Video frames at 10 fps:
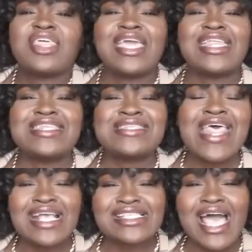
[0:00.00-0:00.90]
The
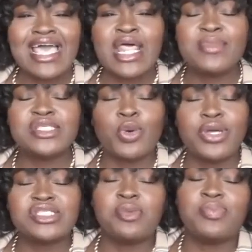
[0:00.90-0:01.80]
next item is
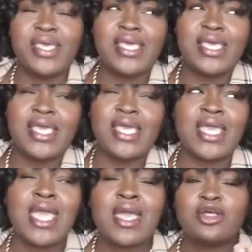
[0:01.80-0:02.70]
going to
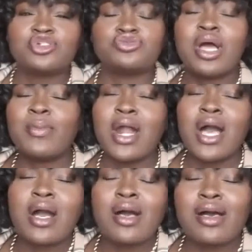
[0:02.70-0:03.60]
be, drum
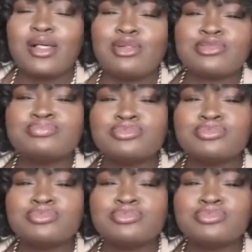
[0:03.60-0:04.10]
roll.